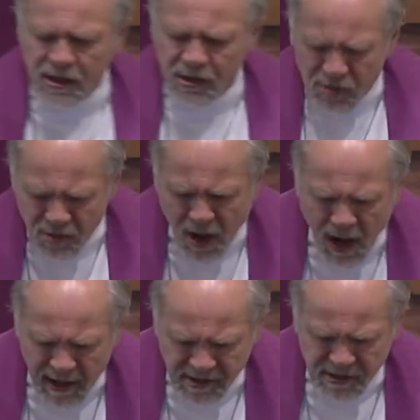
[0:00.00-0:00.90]
the
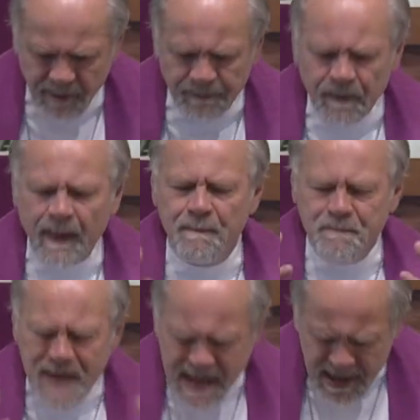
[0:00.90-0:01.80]
cross,
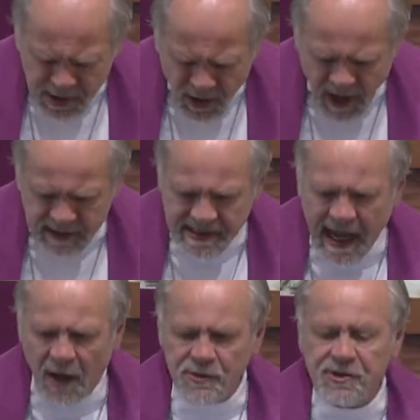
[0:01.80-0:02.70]
be in God's
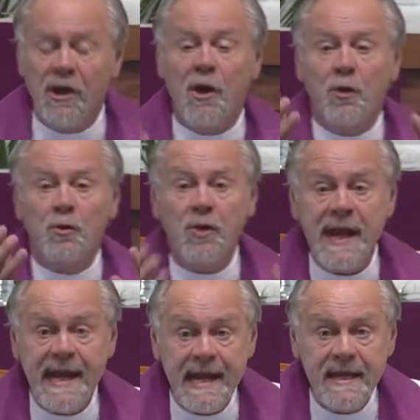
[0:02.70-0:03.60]
house,
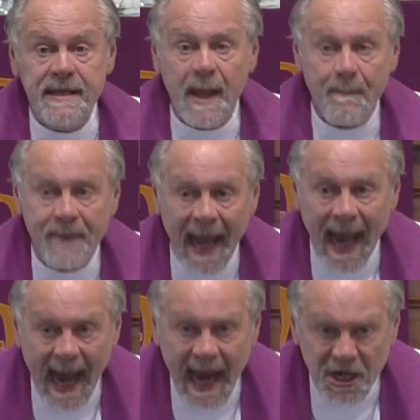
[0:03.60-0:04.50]
read the
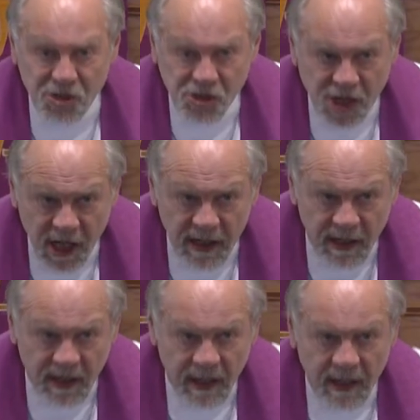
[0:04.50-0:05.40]

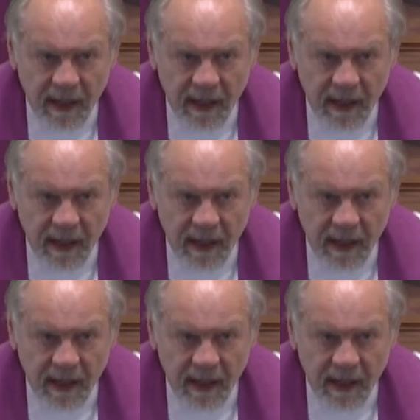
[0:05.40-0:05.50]
passion.